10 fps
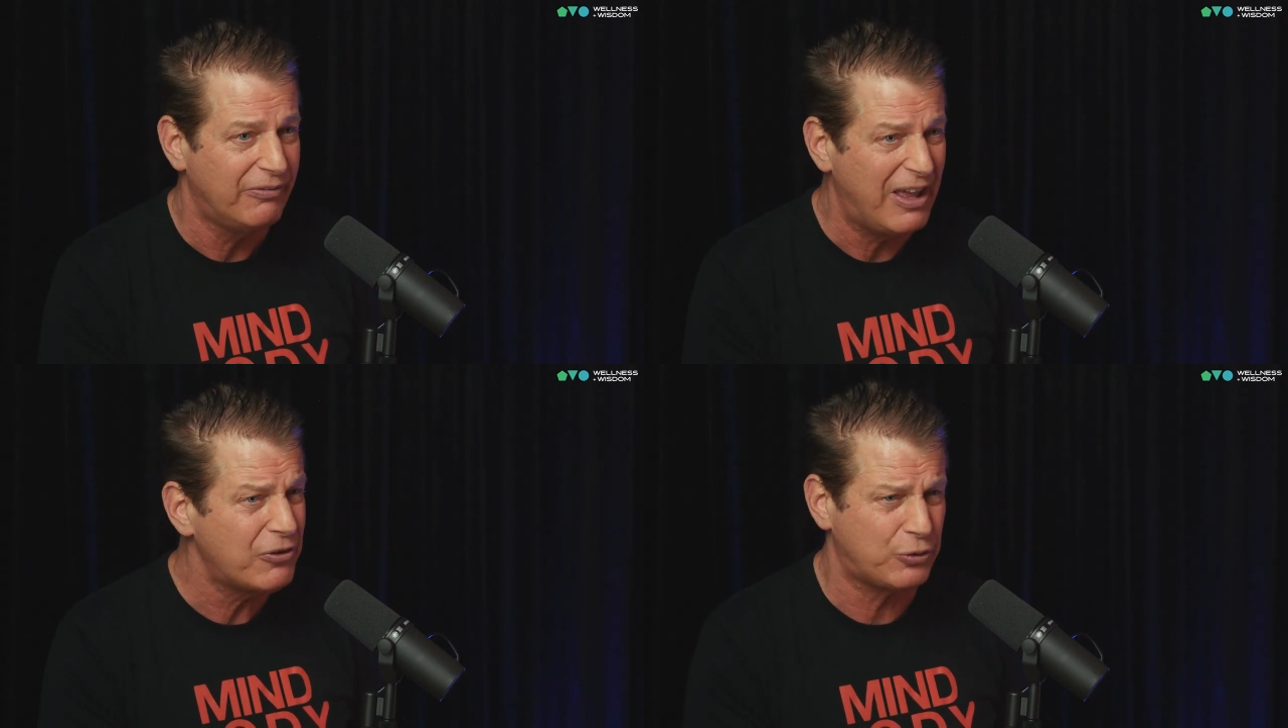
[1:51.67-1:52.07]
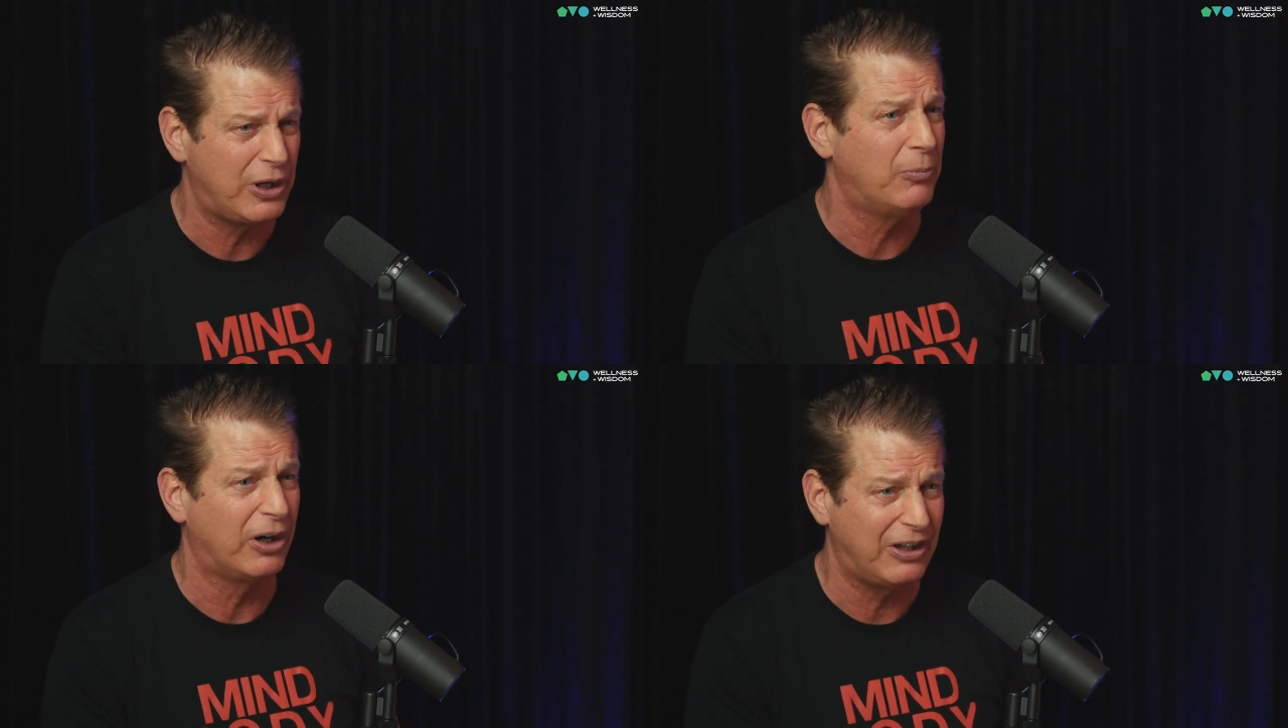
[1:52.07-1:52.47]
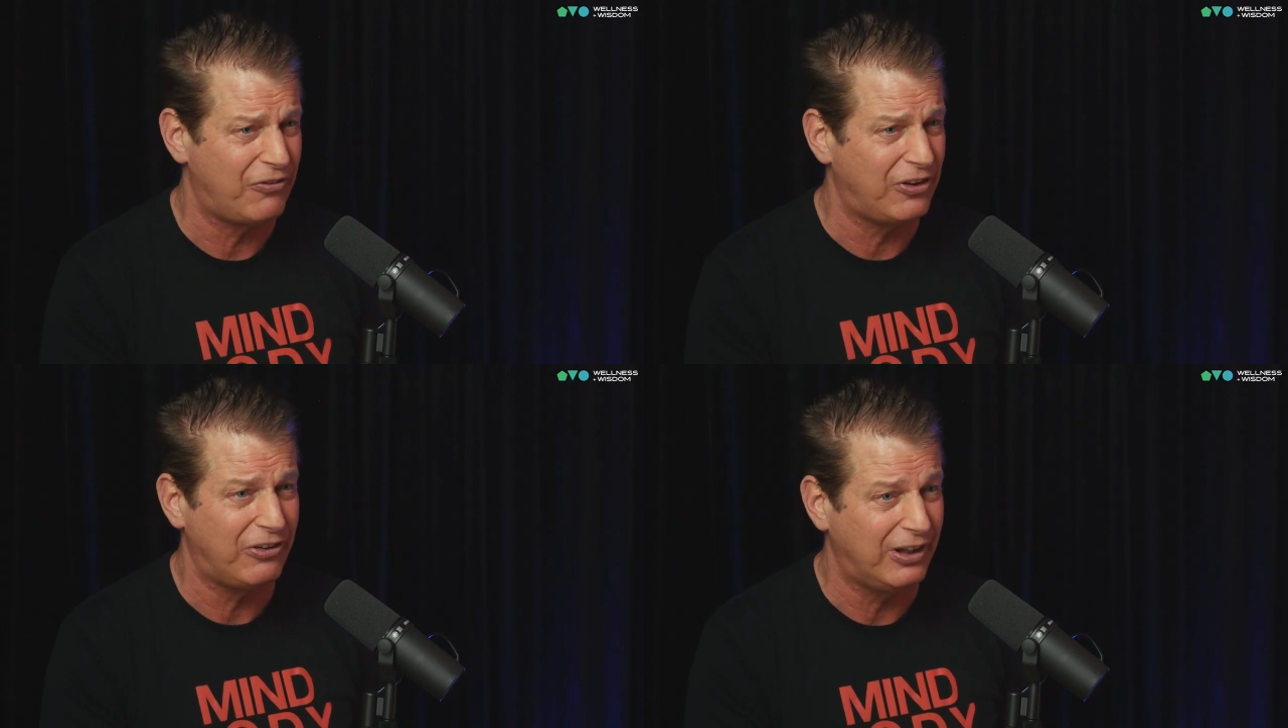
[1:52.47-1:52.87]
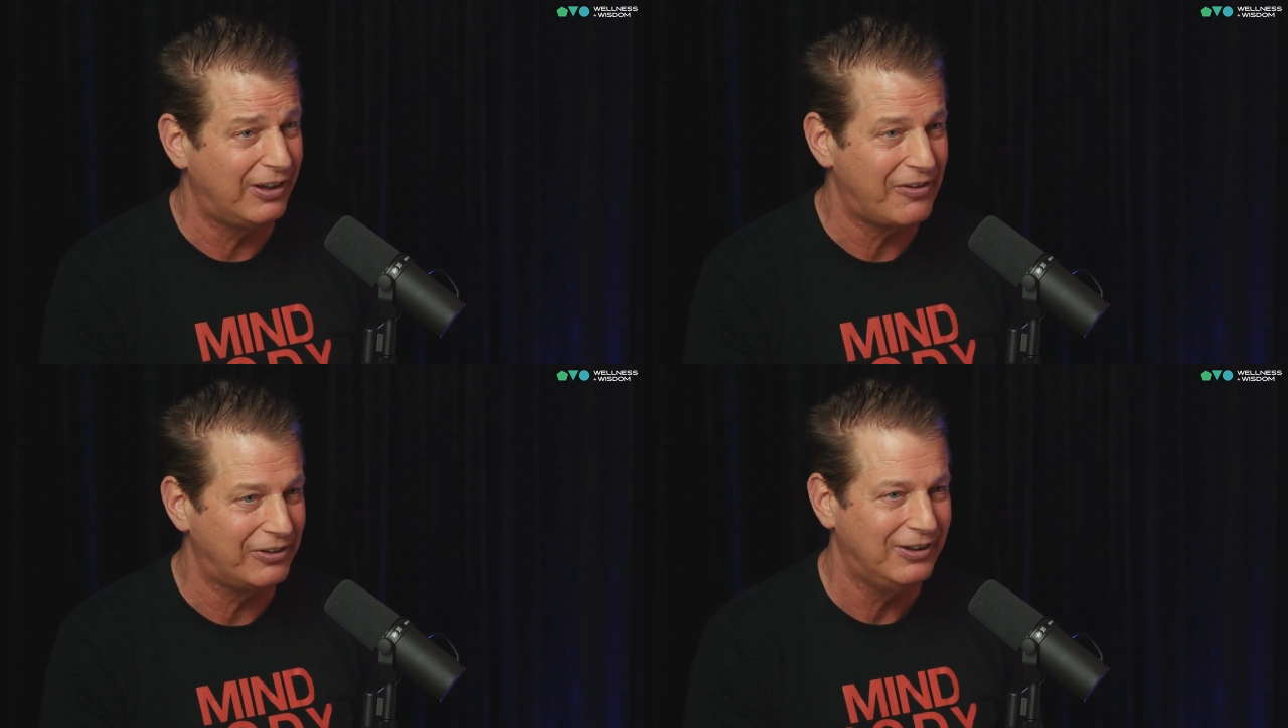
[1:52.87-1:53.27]
they haven't trademarked NZT,
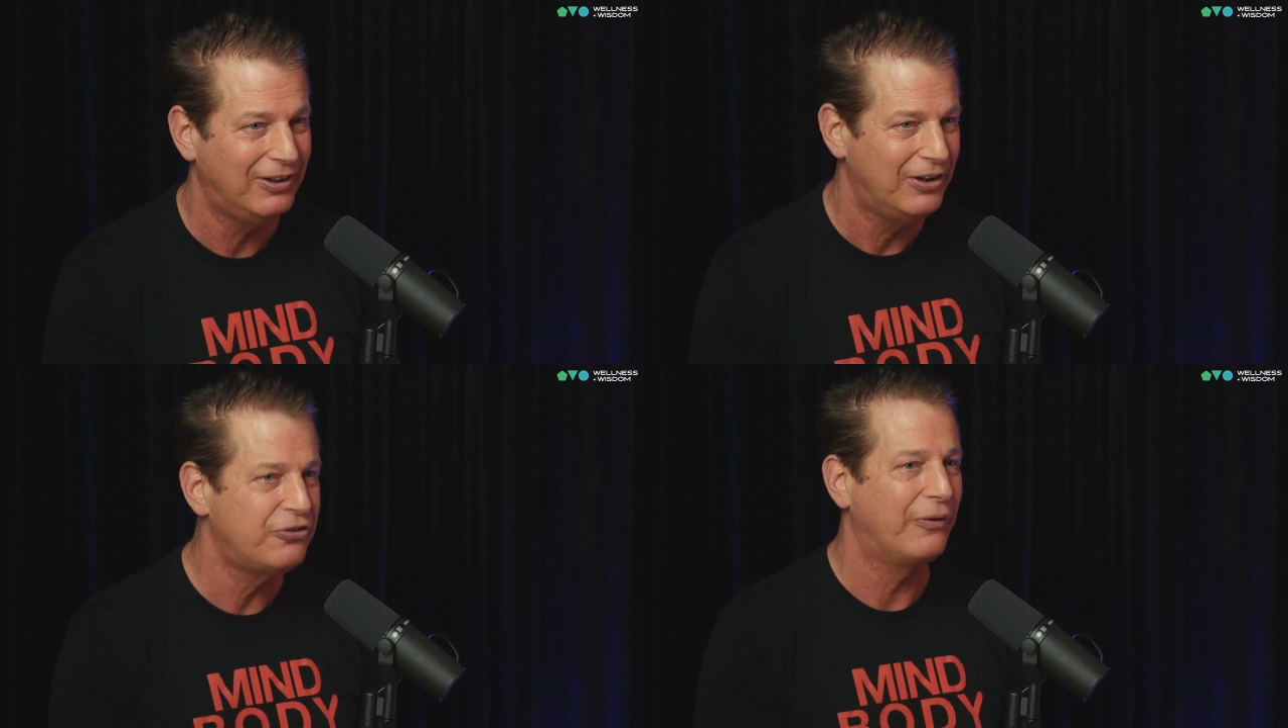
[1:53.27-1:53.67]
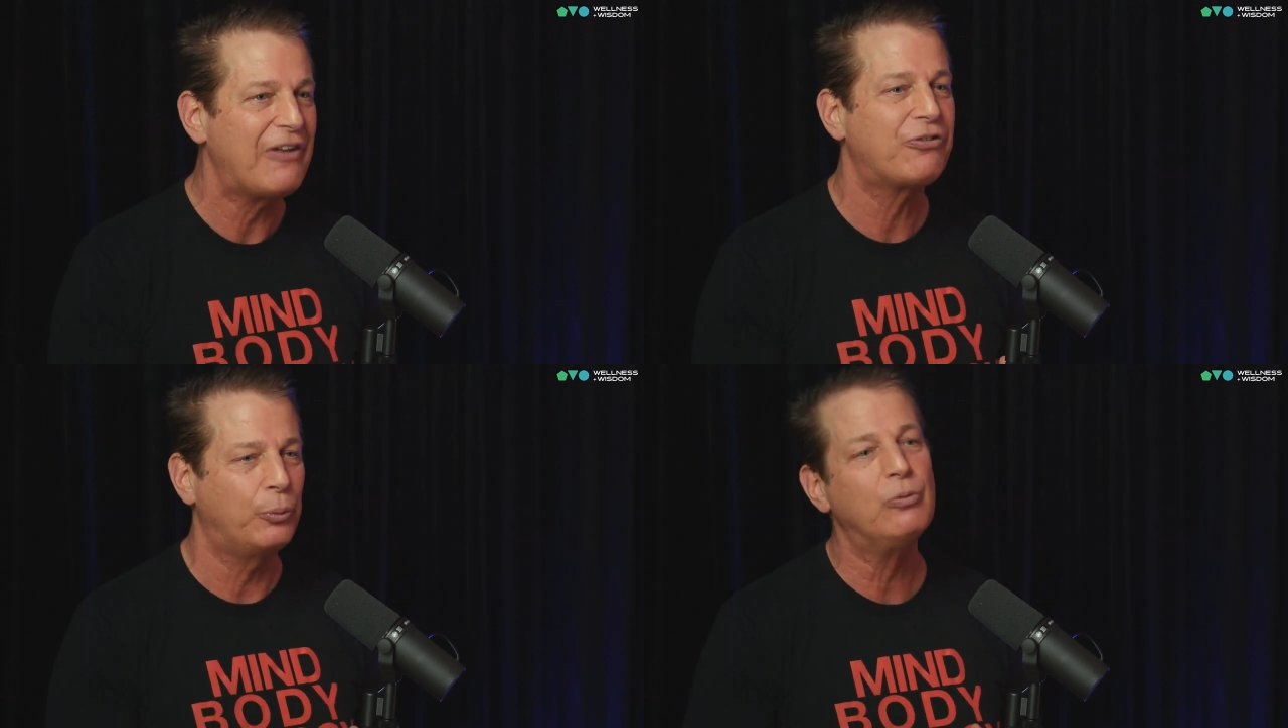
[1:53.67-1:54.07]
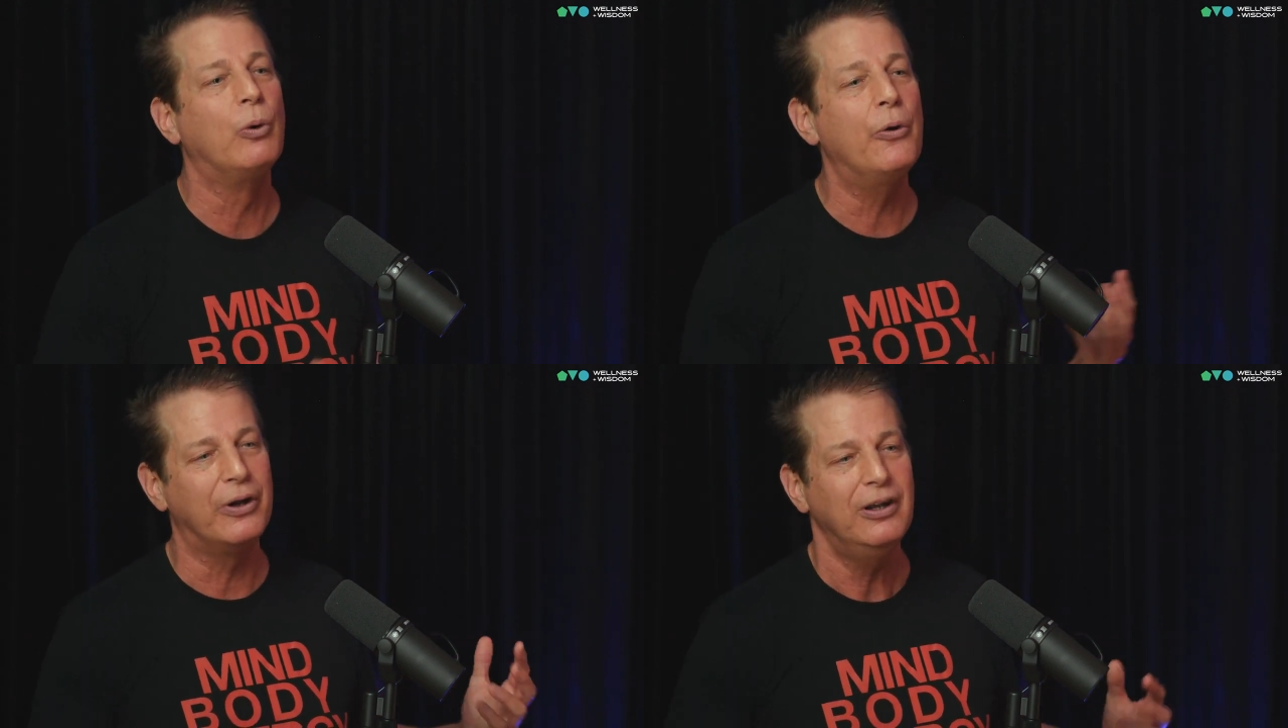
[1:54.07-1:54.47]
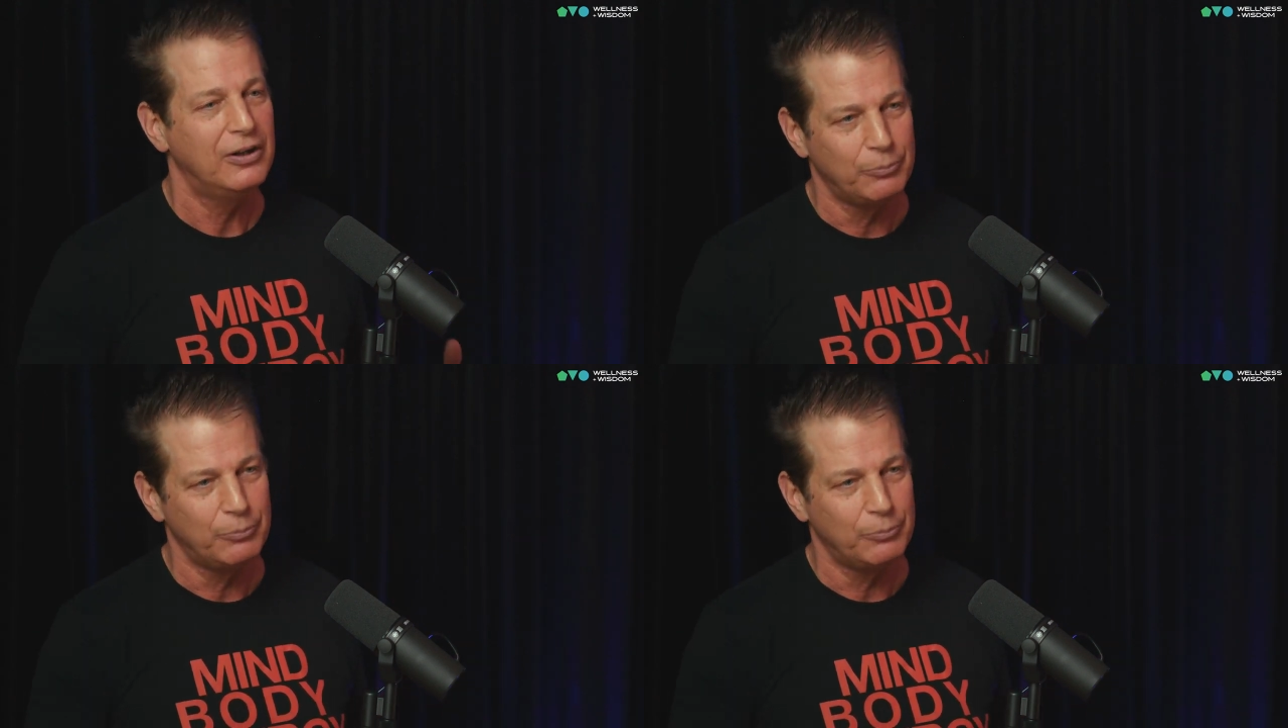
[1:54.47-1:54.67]
and they haven't. So that's we rode.